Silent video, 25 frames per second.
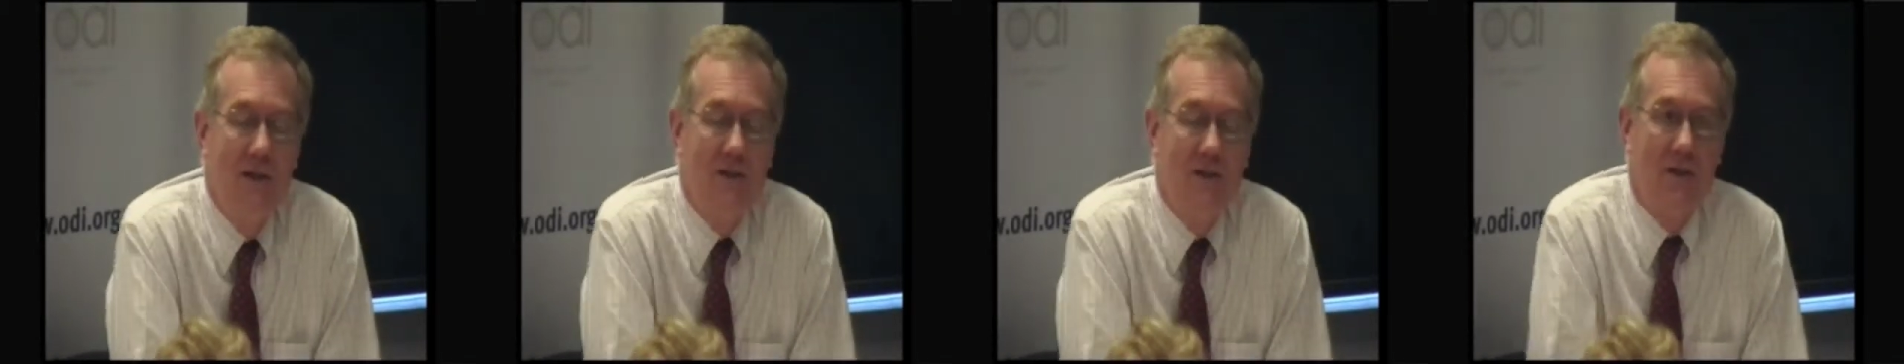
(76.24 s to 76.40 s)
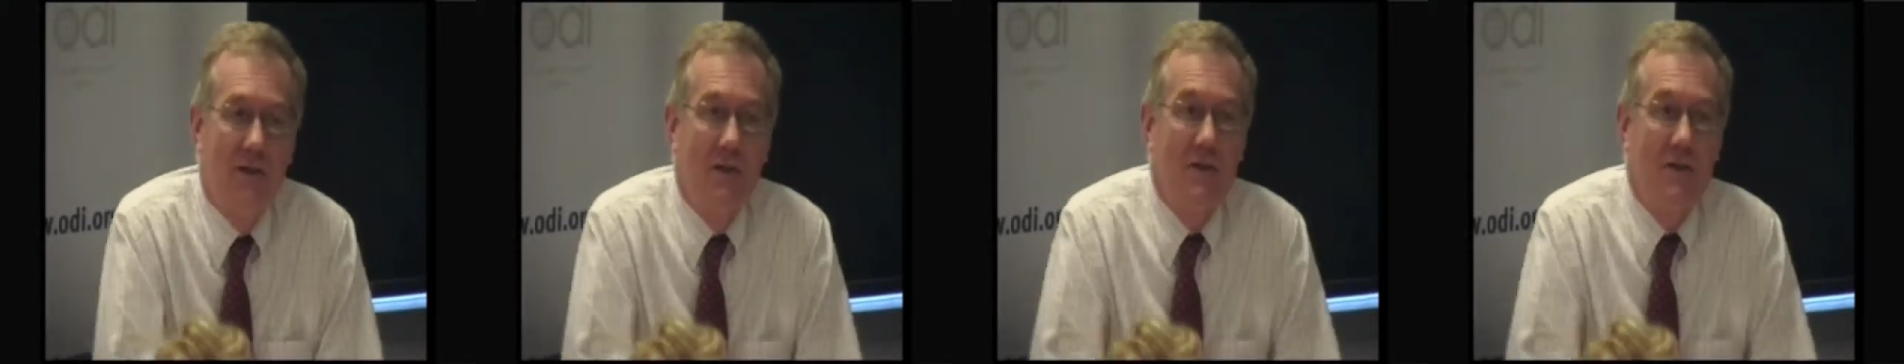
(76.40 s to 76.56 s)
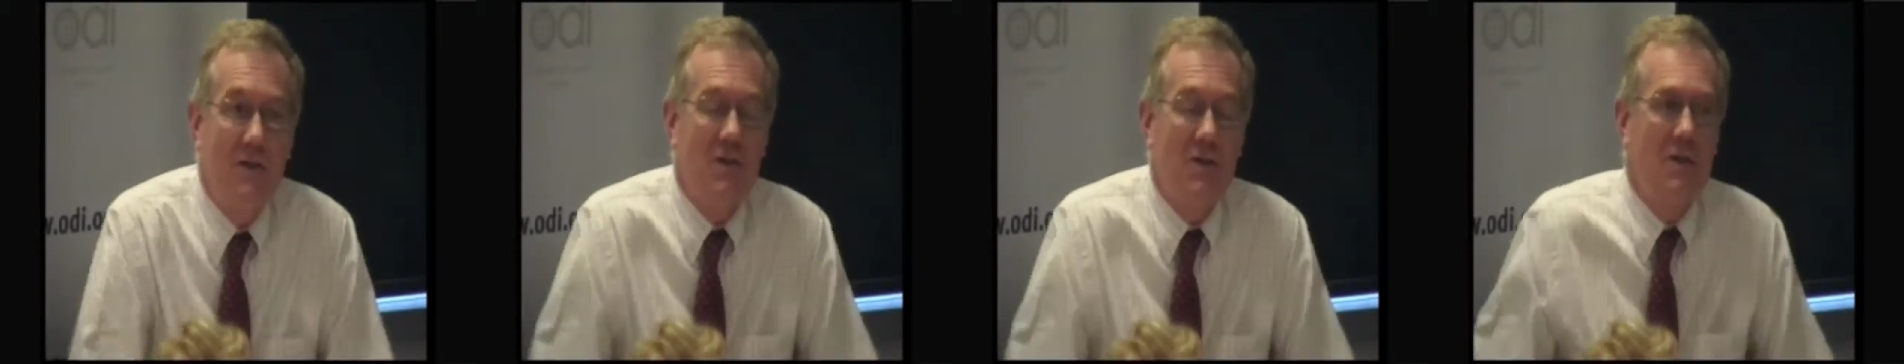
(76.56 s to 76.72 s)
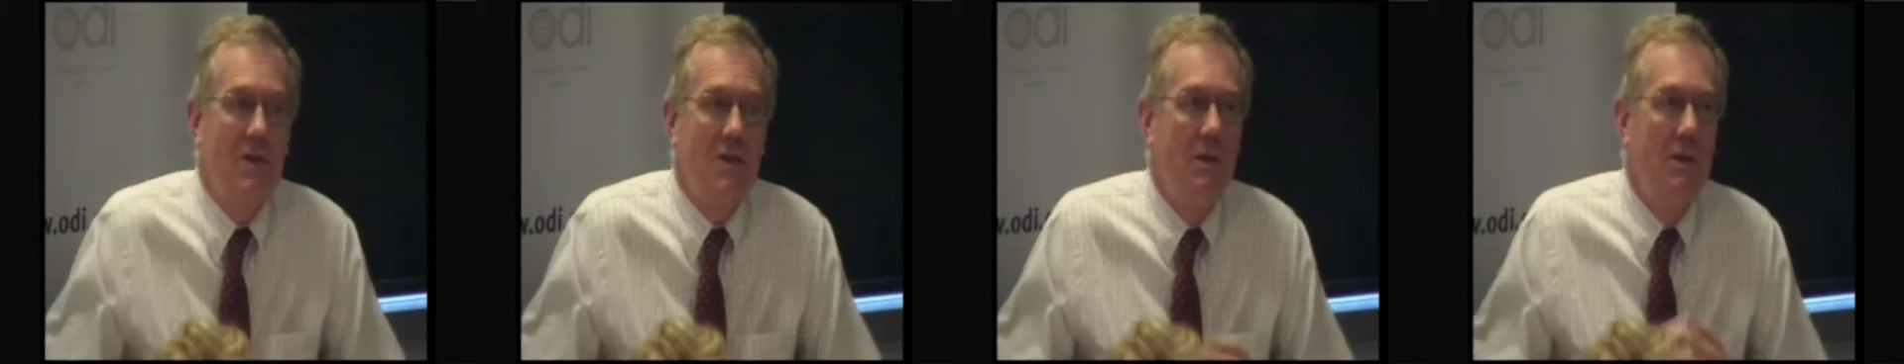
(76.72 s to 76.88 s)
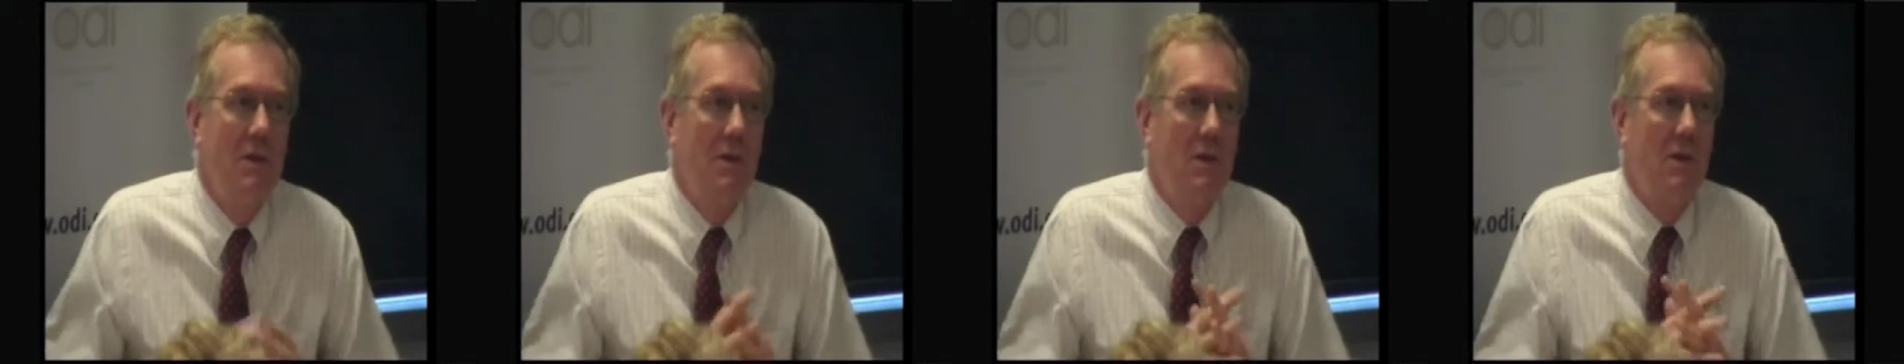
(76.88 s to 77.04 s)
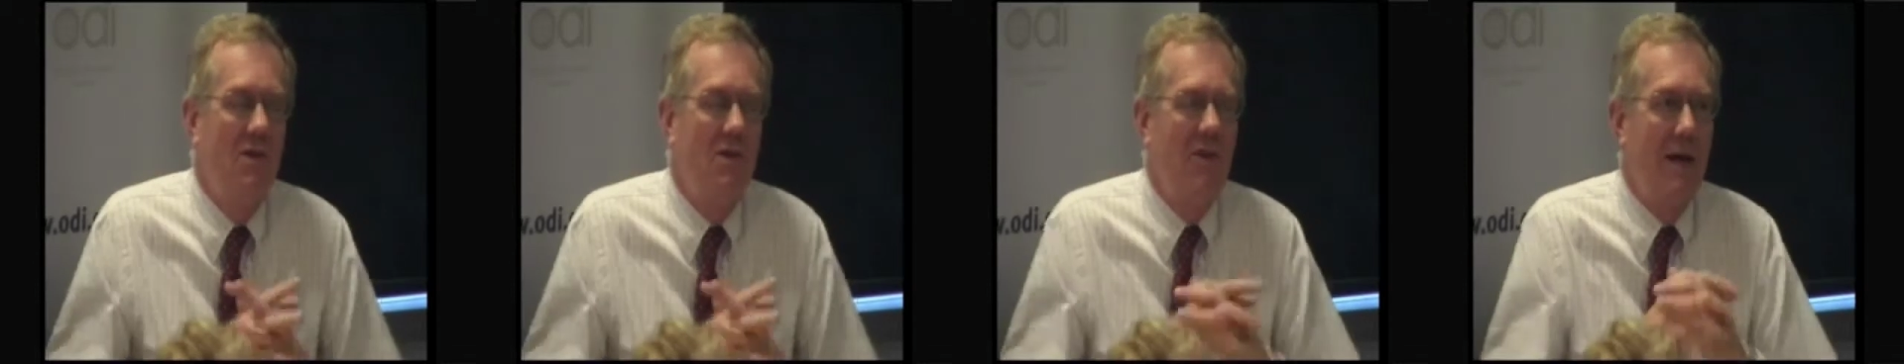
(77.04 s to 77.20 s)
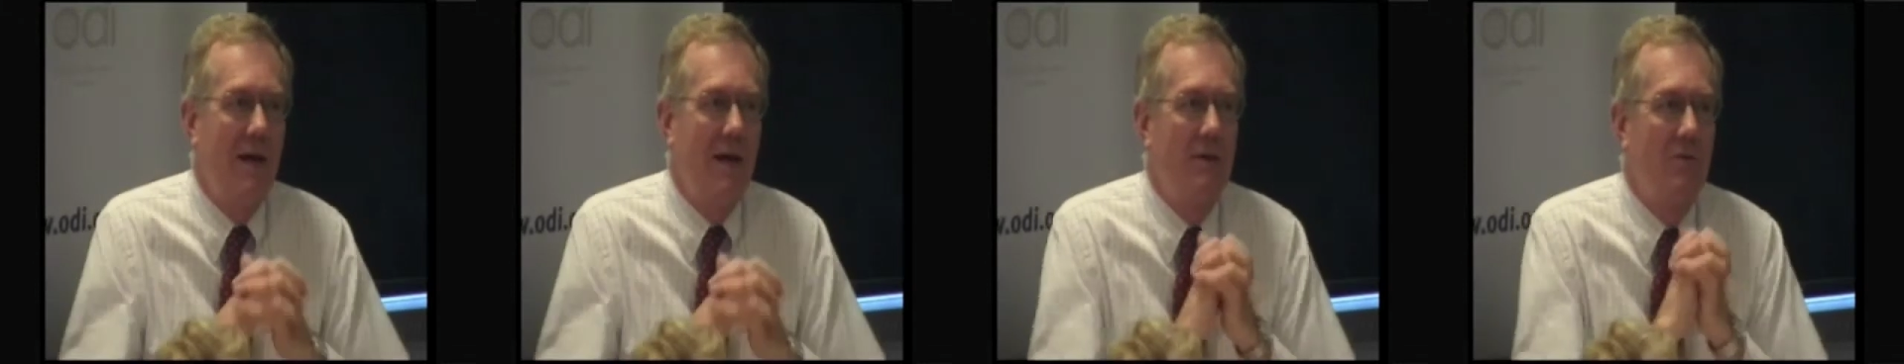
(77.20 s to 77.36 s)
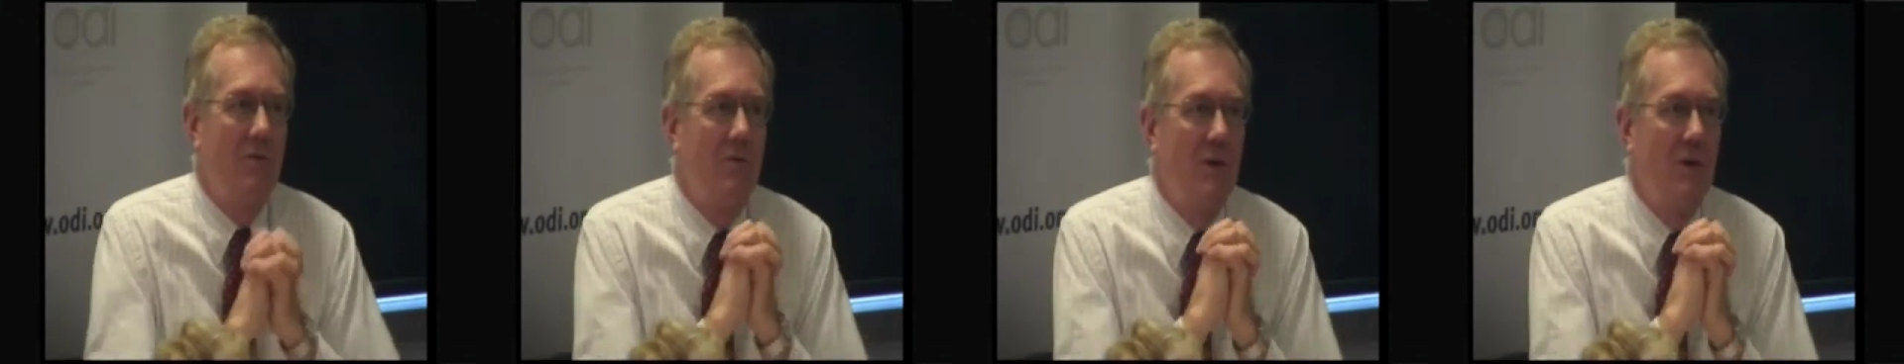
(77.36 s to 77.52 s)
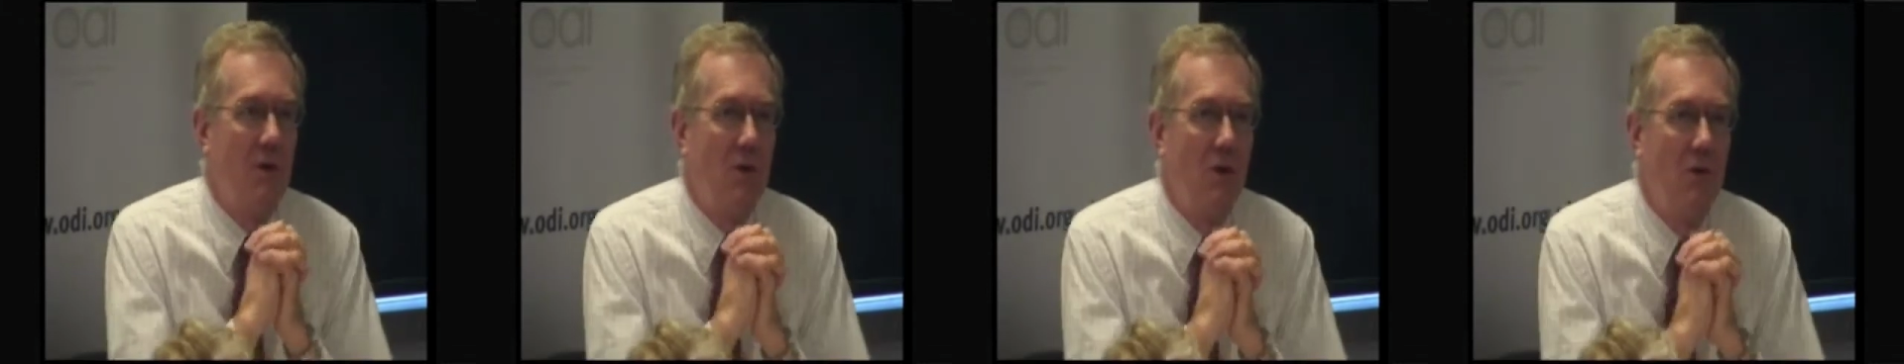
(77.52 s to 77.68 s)
us
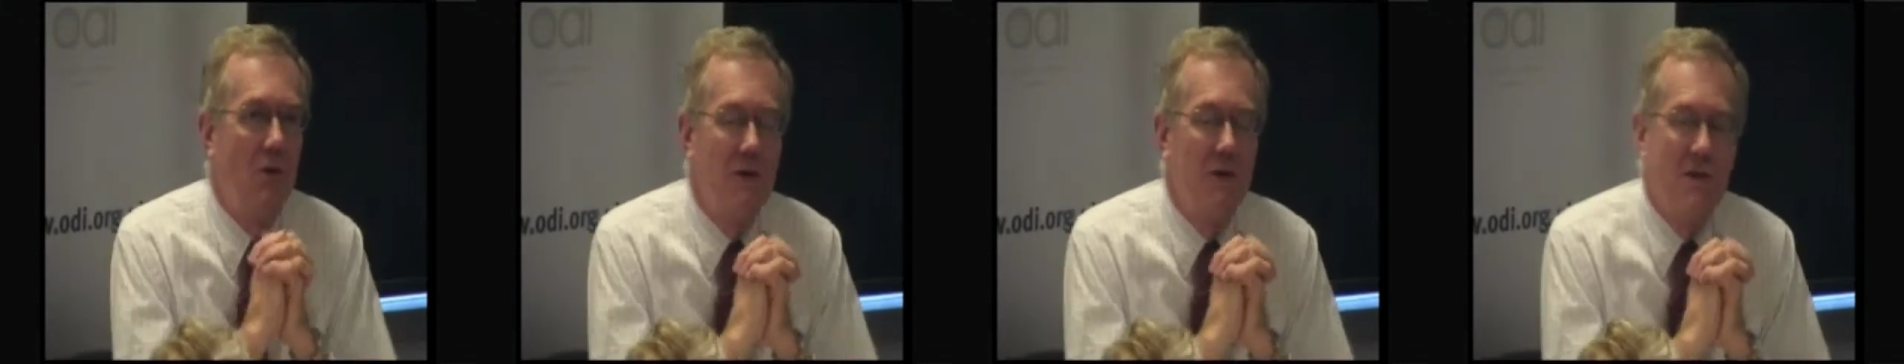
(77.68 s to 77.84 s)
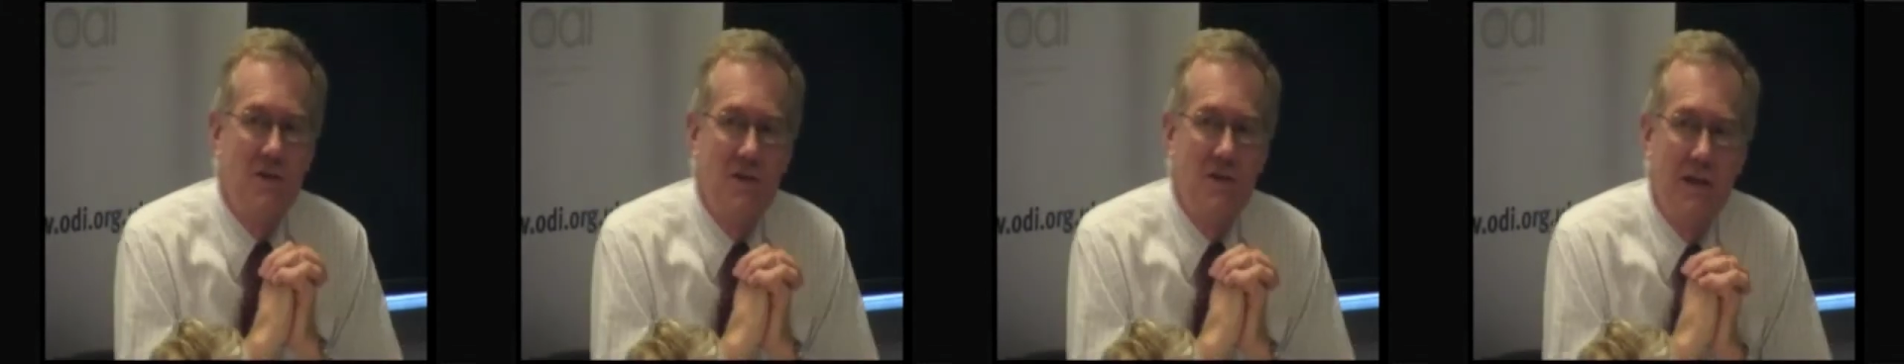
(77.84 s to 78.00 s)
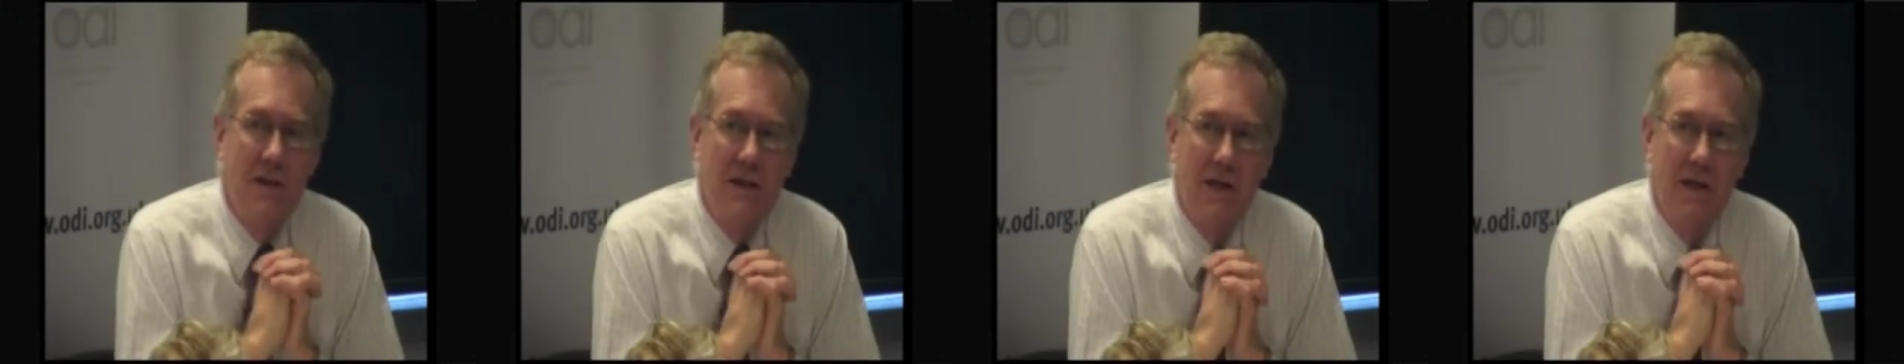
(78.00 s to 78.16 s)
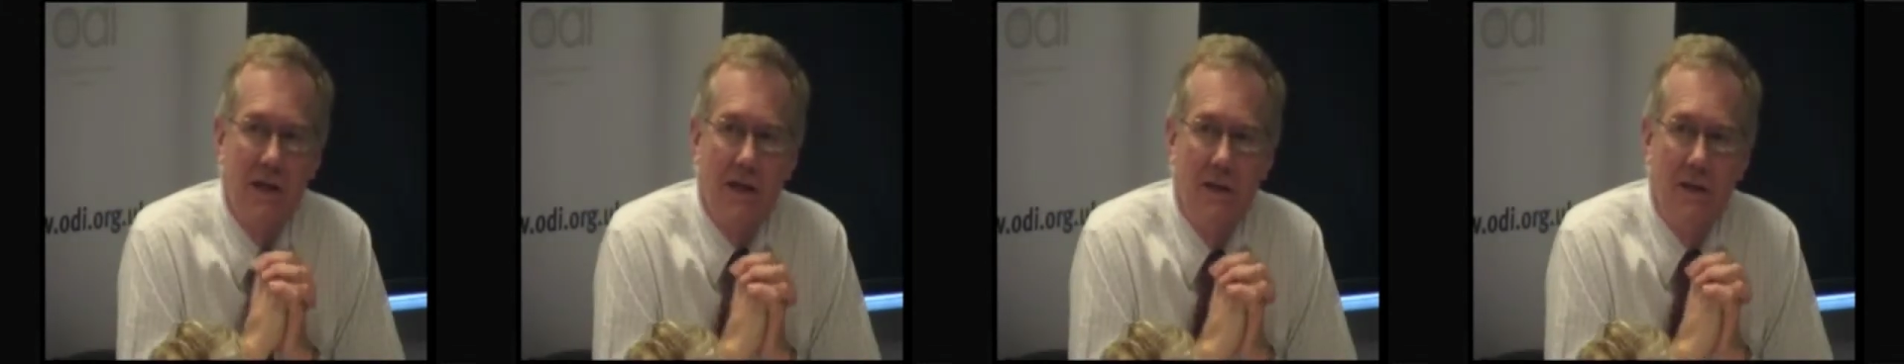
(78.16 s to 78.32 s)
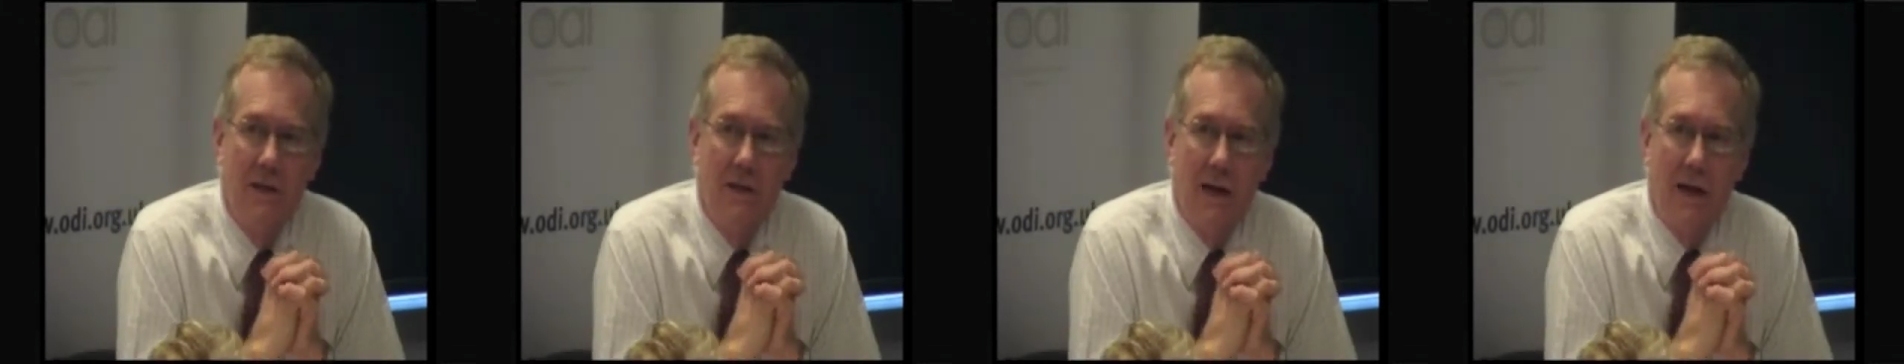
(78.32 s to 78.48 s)
that the clock is ticking